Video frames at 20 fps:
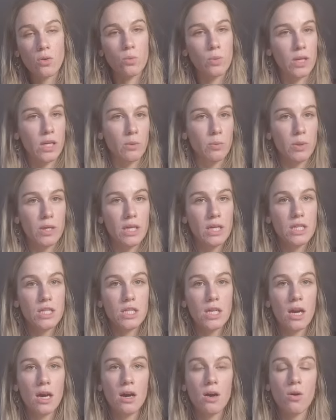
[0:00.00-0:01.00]
on
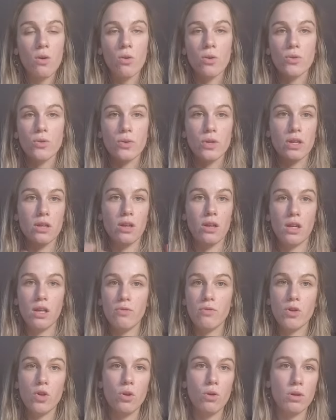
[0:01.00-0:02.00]
Wikipedia, or you can
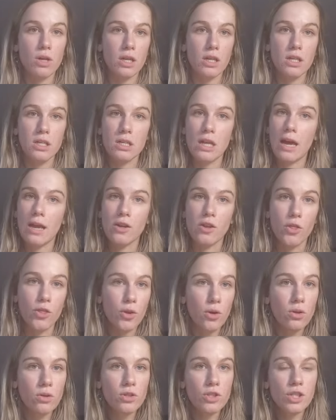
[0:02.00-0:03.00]
even look in
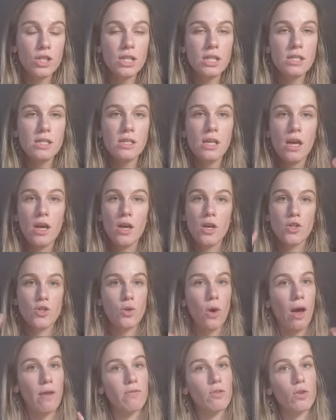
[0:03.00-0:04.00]
anthologies
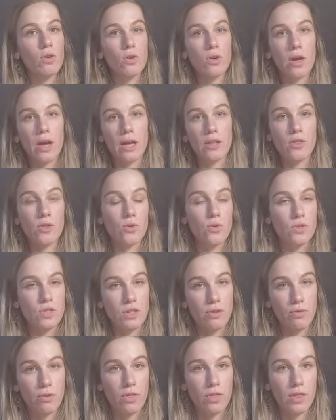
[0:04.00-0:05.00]
to have a look at those
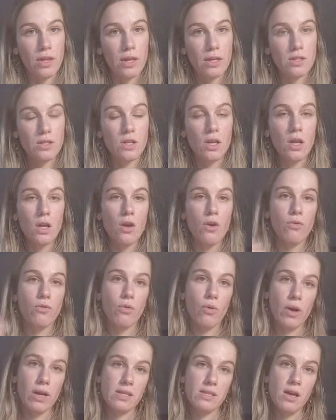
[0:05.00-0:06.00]
different things.
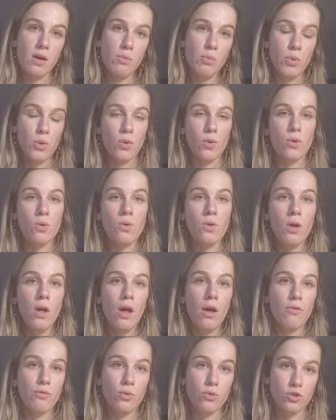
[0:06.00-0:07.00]
For example,
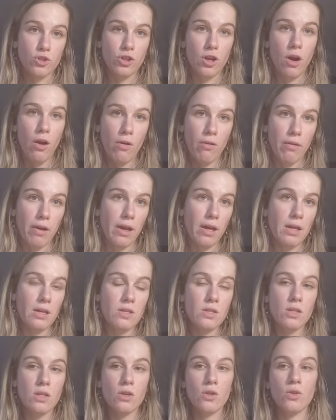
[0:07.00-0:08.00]
for
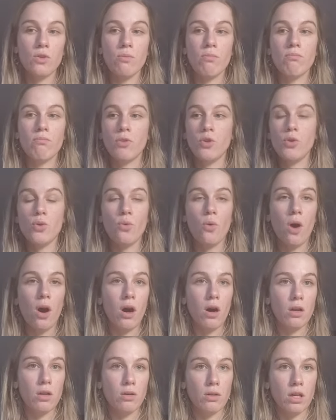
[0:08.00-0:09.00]
genres, you
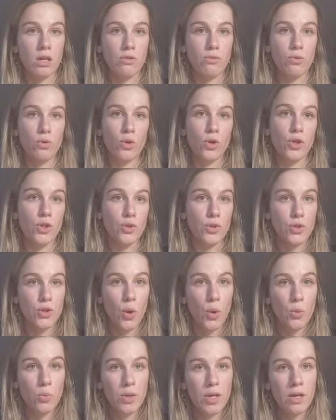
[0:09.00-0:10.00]
are looking for
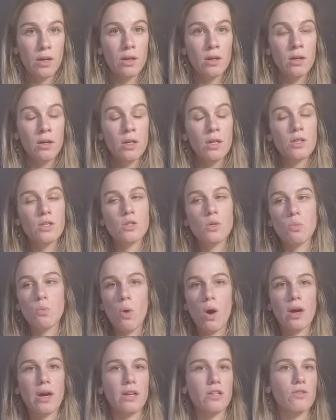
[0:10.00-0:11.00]
utopia, so
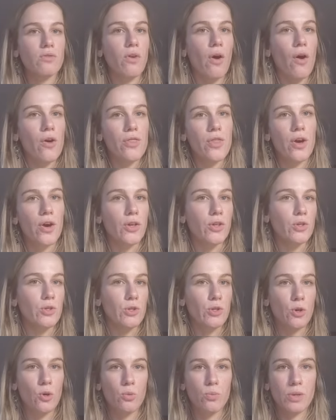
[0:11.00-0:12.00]
what kind of other
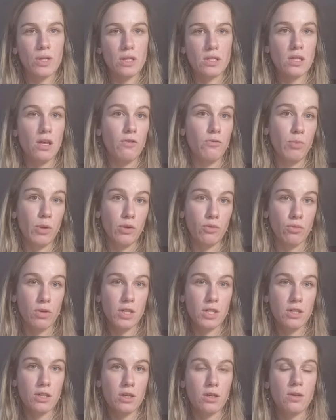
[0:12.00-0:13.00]
utopias have been
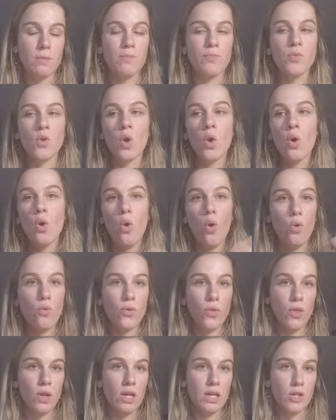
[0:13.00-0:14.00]
written? Or
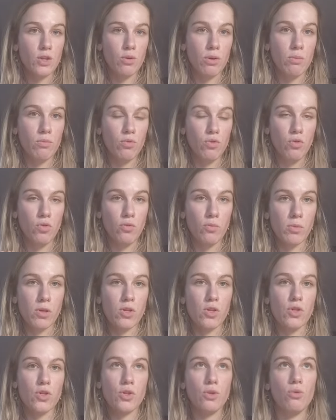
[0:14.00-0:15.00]
for the literary
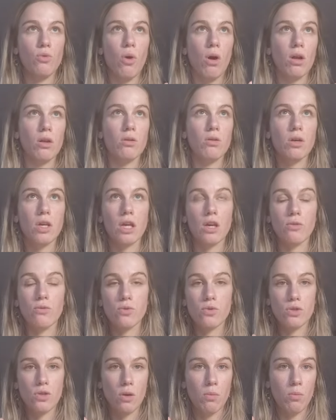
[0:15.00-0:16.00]
movement, you are looking
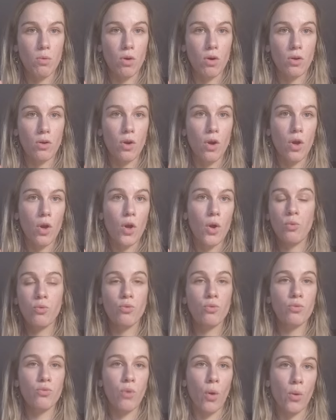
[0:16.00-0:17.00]
for someone
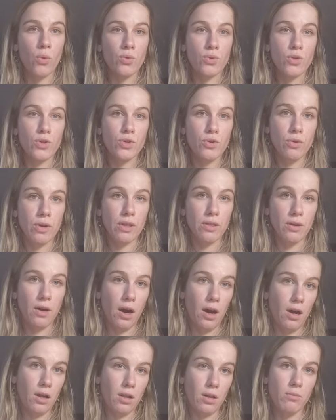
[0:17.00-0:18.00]
who wrote during the
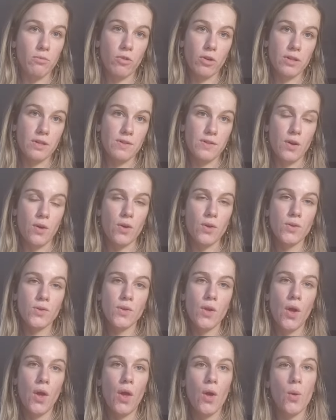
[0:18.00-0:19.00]
Harlem
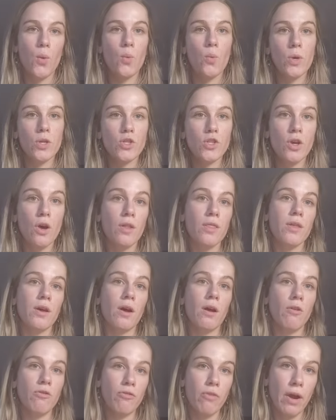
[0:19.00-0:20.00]
Renaissance, which
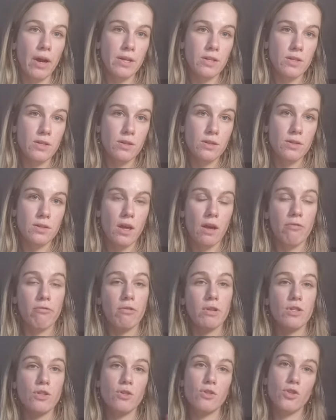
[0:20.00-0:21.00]
other writers have
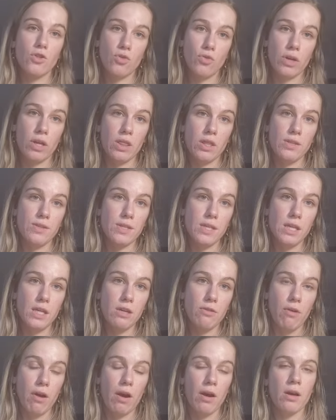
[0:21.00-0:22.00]
written during this
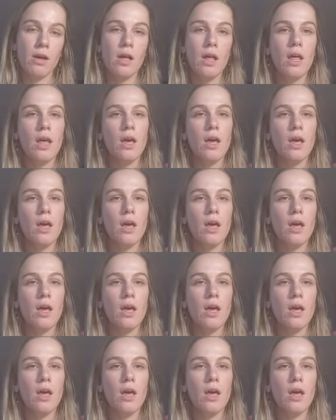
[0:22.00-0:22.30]
era.